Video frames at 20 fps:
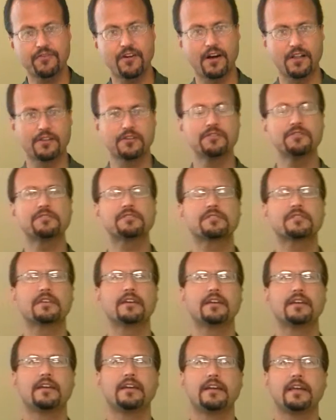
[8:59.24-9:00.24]
follows.
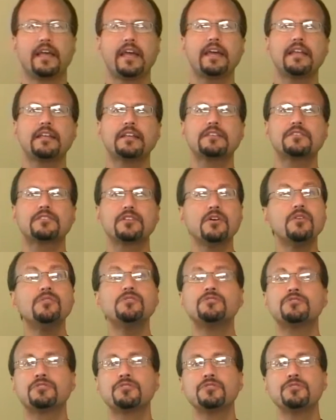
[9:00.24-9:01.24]
It is
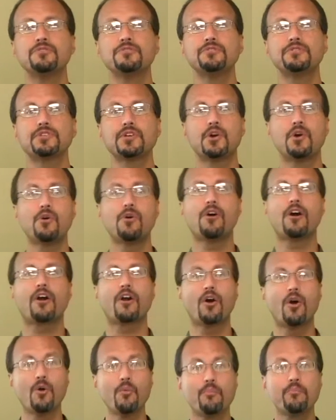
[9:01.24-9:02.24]
those Jews who
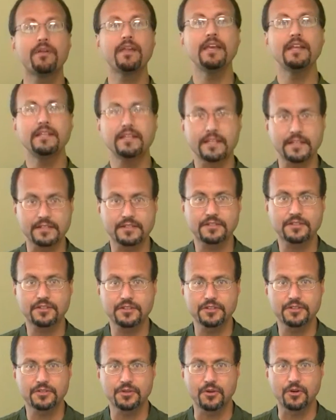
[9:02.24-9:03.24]
are obedient to
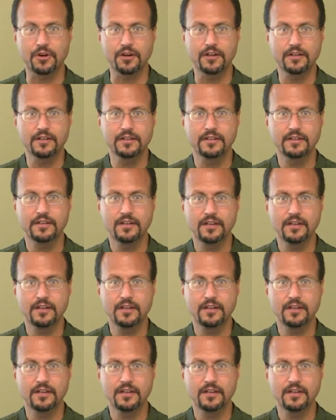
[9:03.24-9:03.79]
the Torah